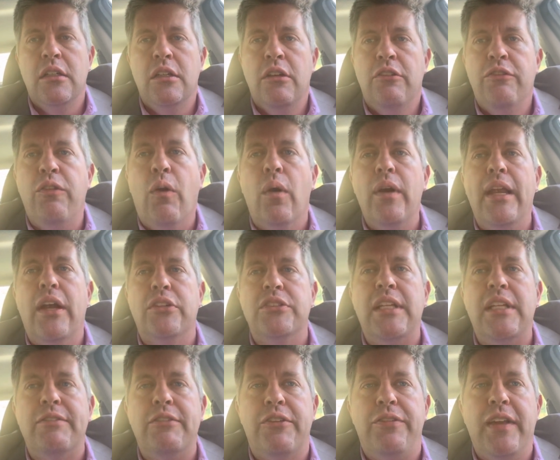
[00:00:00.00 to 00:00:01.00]
4 years,
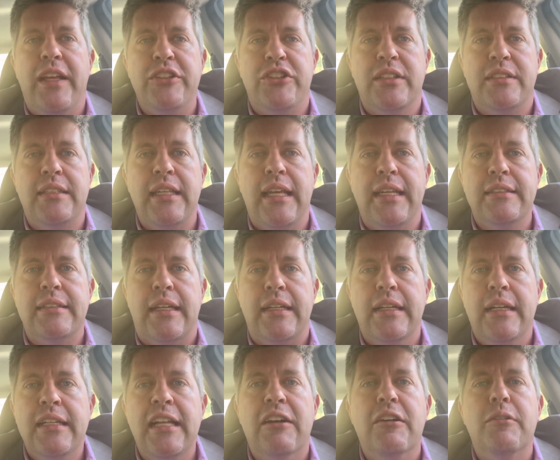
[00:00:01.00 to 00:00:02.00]
never finished a season.
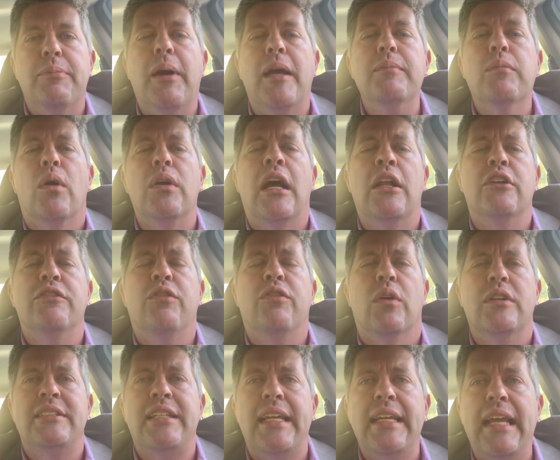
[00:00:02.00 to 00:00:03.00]
Never played more than
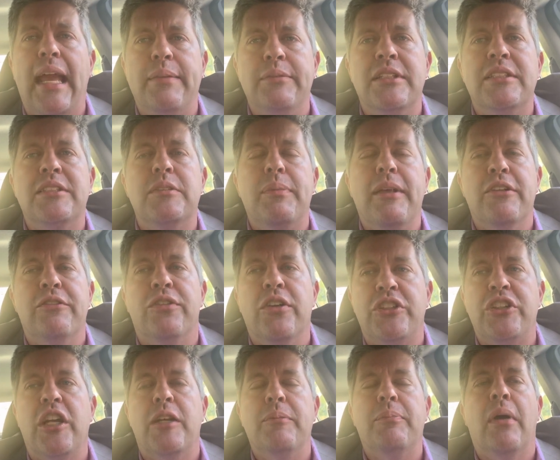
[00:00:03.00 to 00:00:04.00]
114 games. This will be the
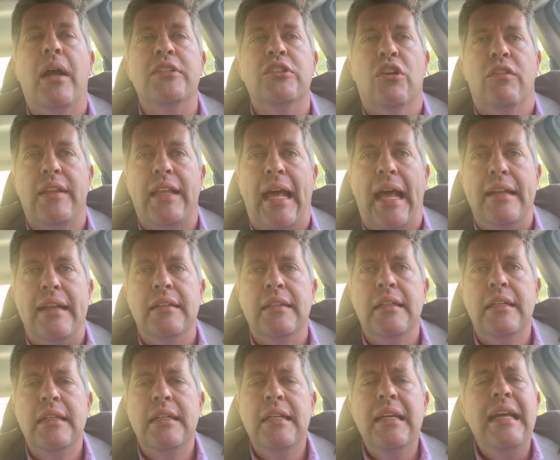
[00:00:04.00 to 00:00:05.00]
first year he plays over that.
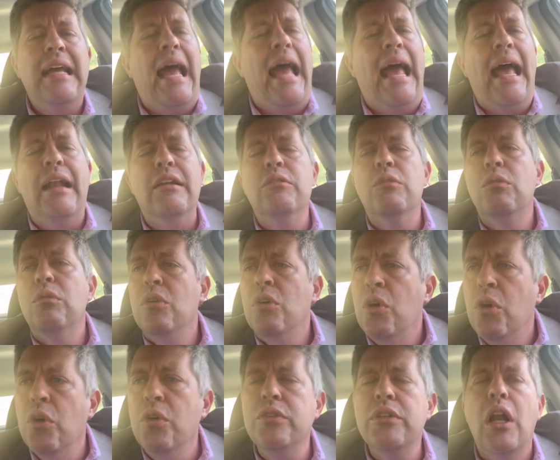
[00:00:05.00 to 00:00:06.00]
And
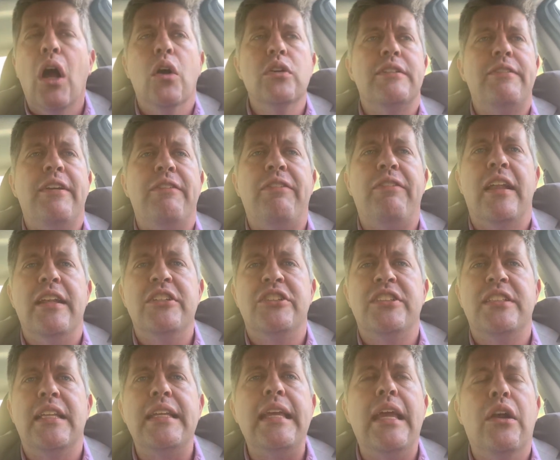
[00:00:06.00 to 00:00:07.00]
who knows if he
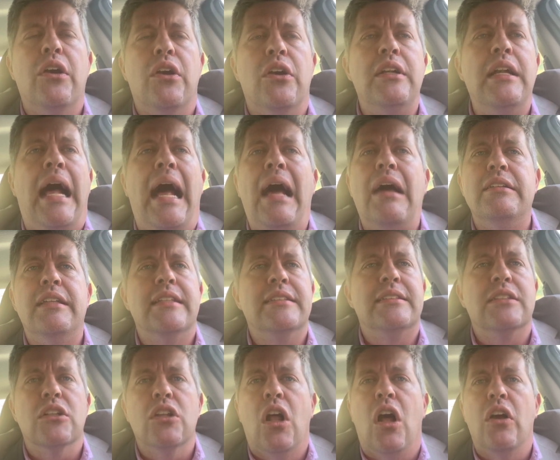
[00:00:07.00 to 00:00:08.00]
finishes the year or not.
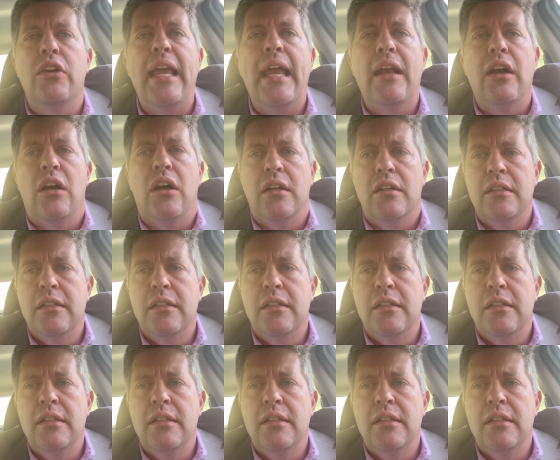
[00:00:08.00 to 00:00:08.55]
It's a long year.